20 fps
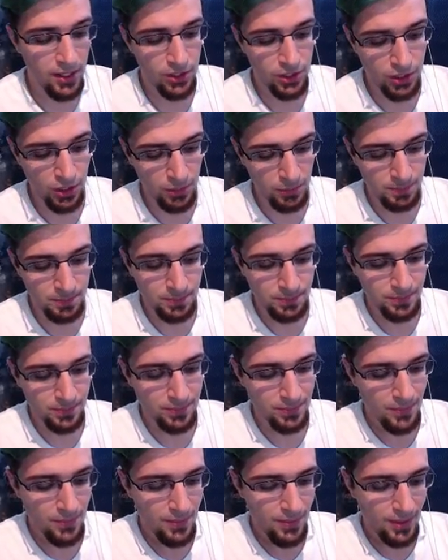So
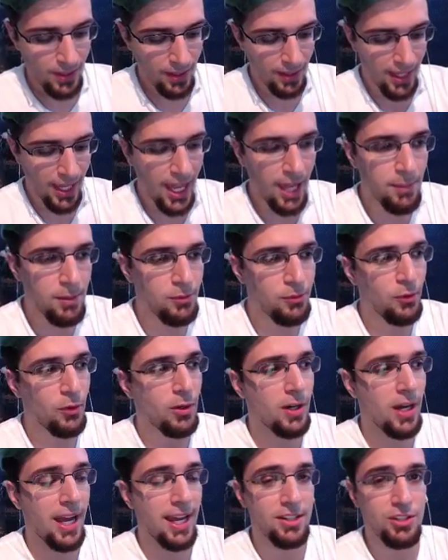aiming
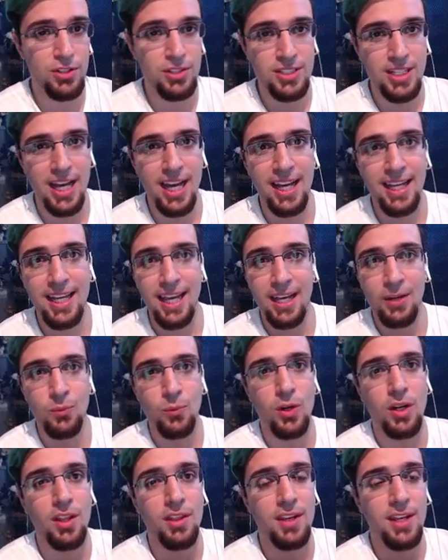for extra attack and
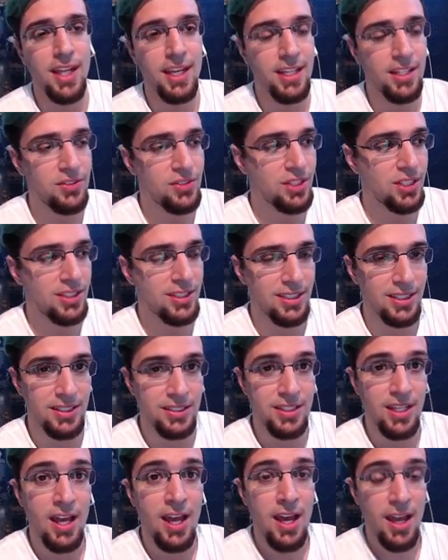one of the negative 60s.